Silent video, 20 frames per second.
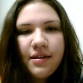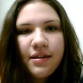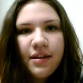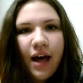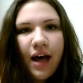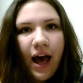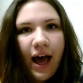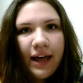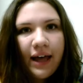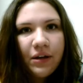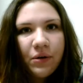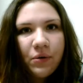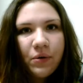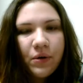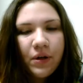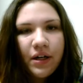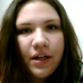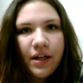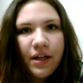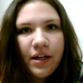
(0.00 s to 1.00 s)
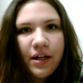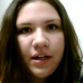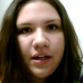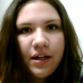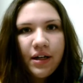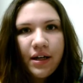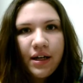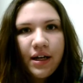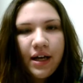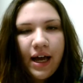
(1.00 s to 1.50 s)
the High Lord
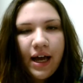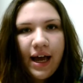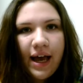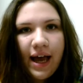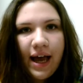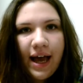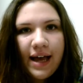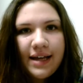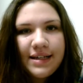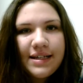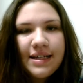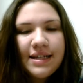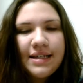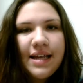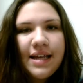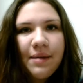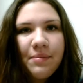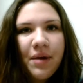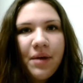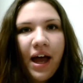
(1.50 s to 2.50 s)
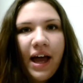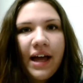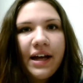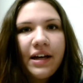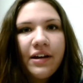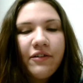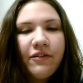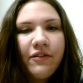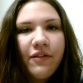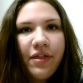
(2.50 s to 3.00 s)
has the same
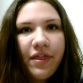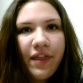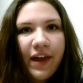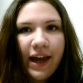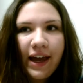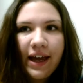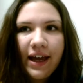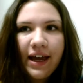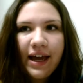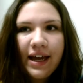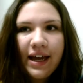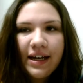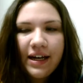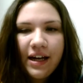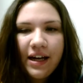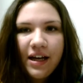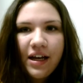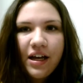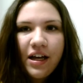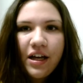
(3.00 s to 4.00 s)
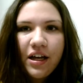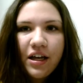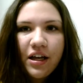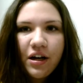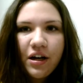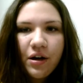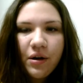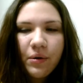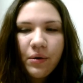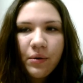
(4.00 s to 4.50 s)
kind of thing. It,
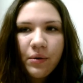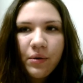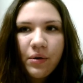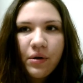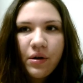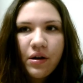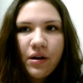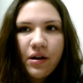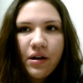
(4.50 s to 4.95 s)
you know,